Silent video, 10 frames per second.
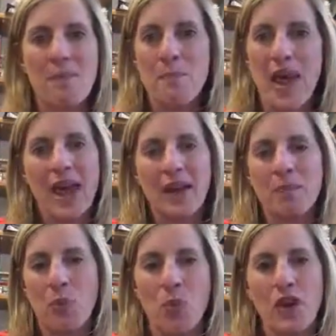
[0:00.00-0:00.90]
of
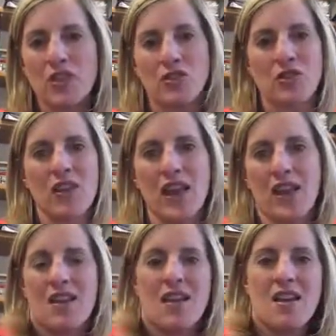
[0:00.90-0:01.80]
bad boys or
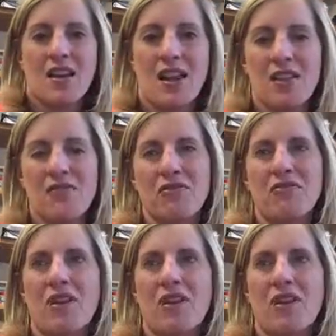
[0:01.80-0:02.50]
like kind of